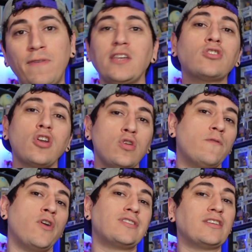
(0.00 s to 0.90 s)
V-Star
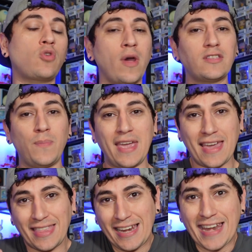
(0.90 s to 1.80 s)
Universe is going to
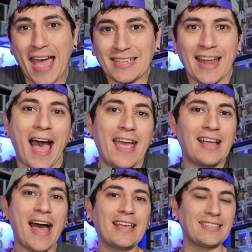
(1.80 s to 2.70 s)
be the next high
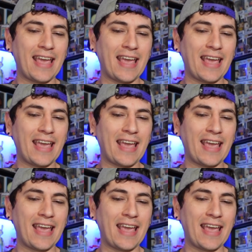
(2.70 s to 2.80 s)
class